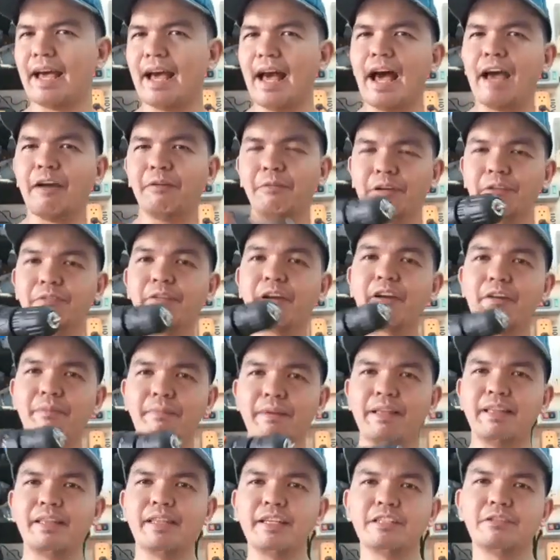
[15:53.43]
I would
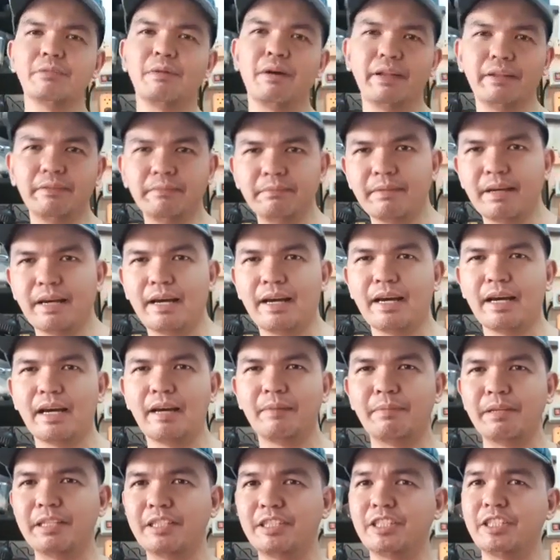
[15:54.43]
recommend this one.
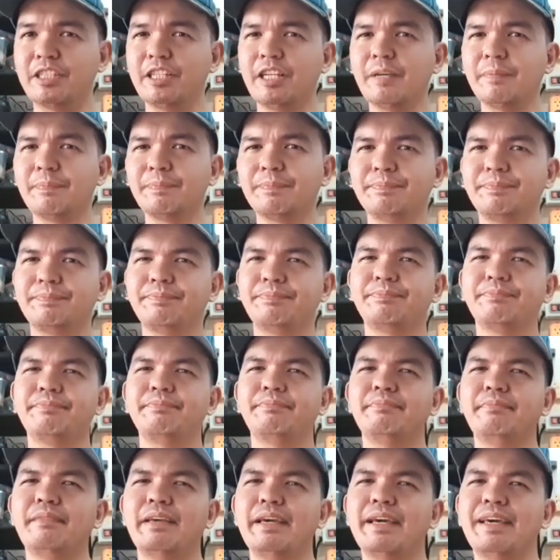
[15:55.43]
It's cheap.
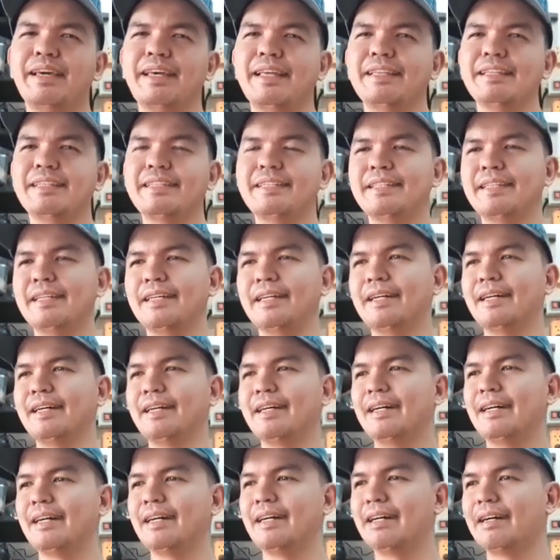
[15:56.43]
It's
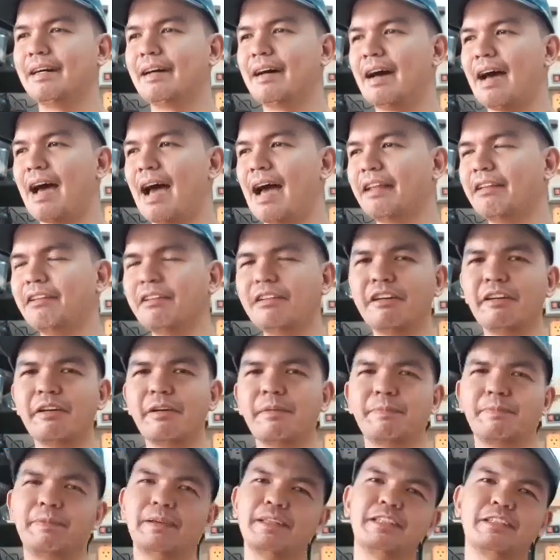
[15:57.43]
I don't know
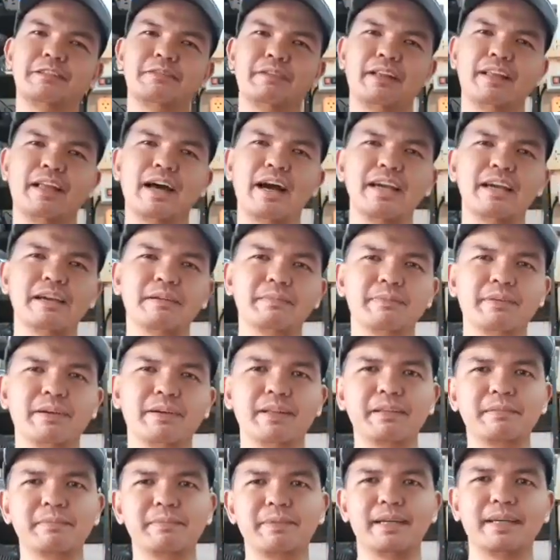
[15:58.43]
if it's
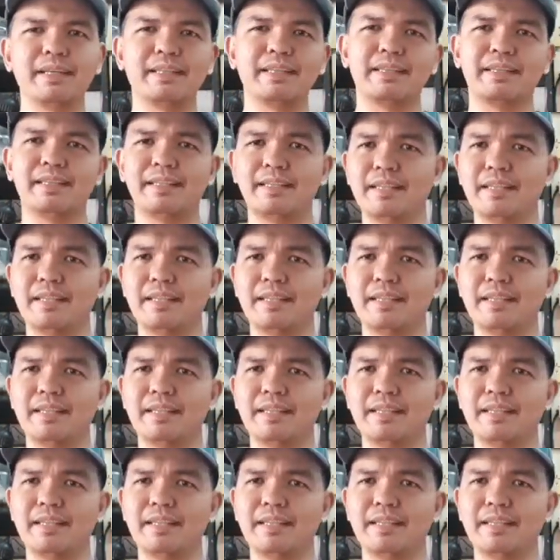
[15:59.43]
reliable, but